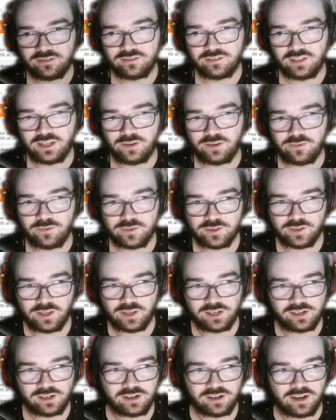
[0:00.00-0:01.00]
and it was just
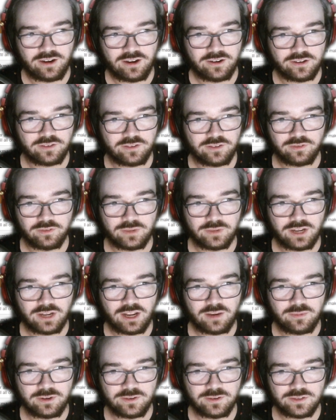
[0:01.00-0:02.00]
like a character from an
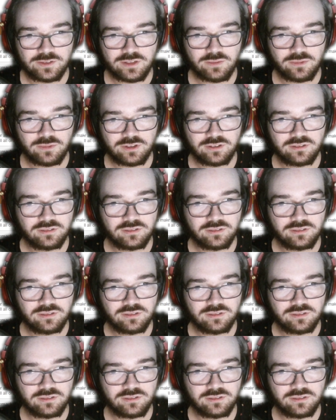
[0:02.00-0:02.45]
anime or something.